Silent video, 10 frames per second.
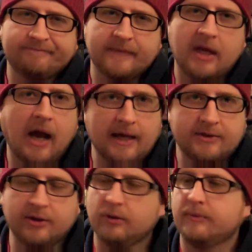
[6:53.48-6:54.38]

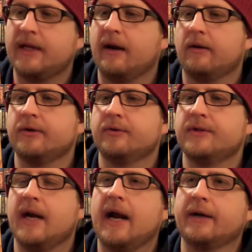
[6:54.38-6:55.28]
costumed characters
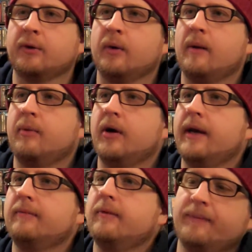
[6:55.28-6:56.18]
that I grew up on.